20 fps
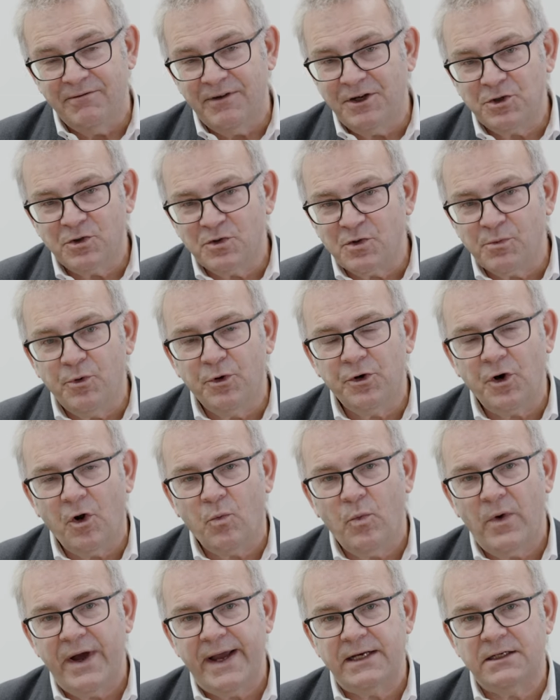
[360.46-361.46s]
individuals will
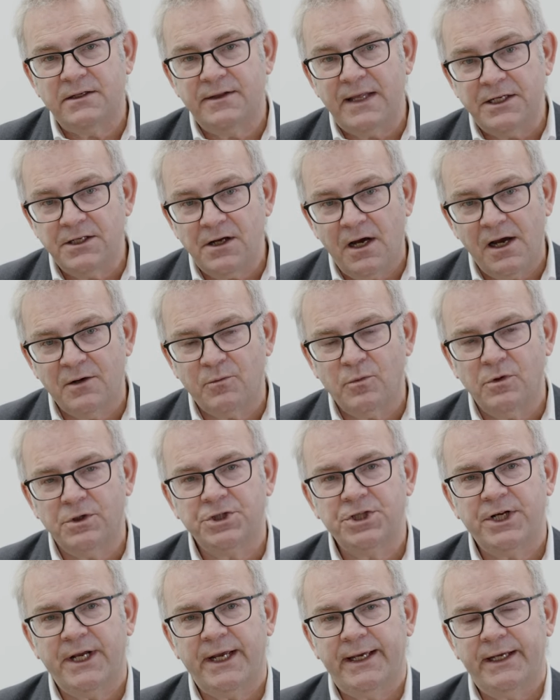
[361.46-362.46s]
put on weight, their diet
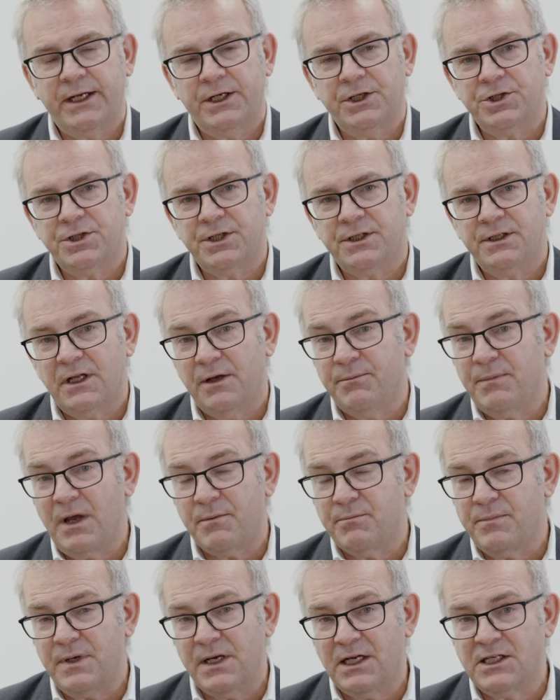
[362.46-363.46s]
will change, they
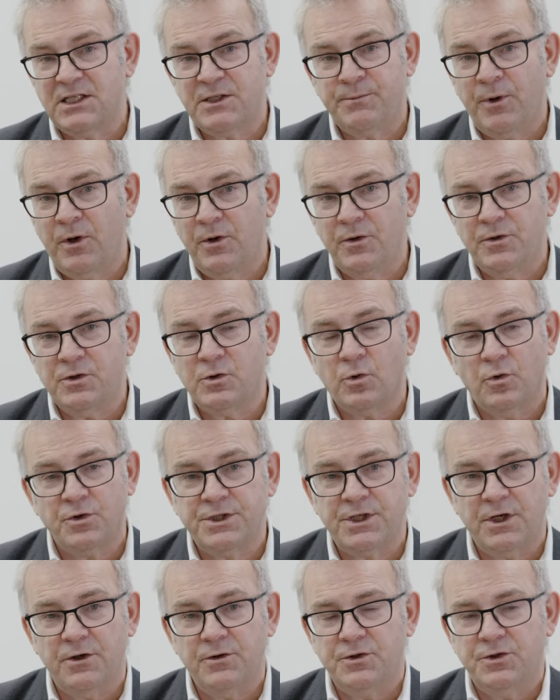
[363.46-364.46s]
might be exposed
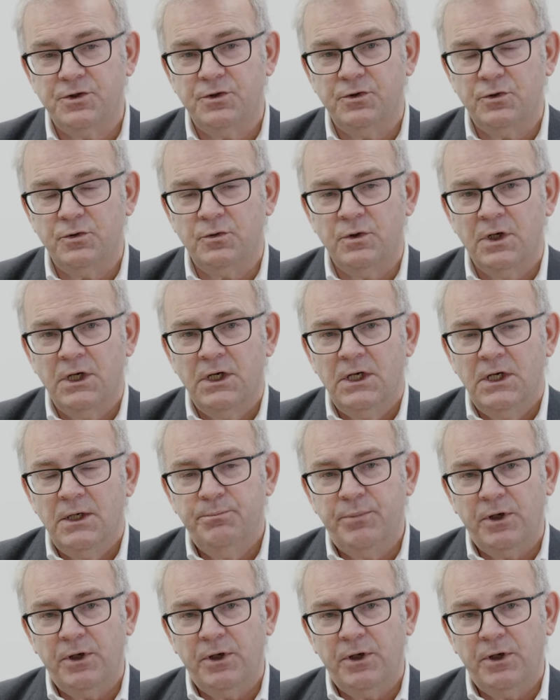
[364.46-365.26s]
also to